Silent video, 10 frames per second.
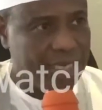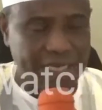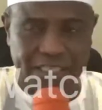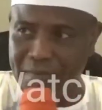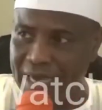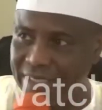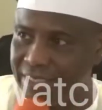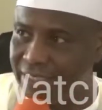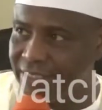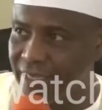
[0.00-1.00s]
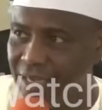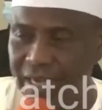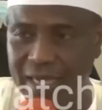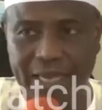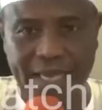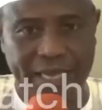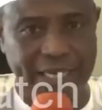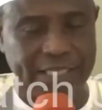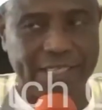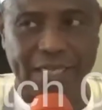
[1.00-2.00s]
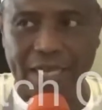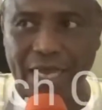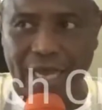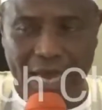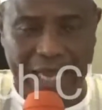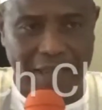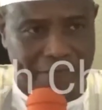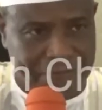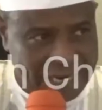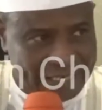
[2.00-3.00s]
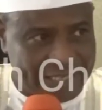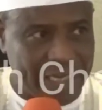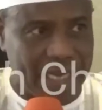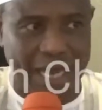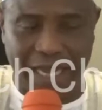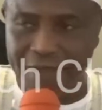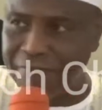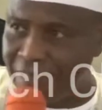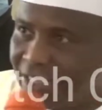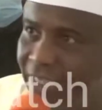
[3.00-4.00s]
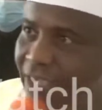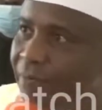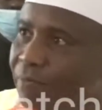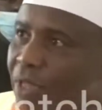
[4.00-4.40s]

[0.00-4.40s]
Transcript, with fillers: in his mercies, in his uh, infinite uh, infinity,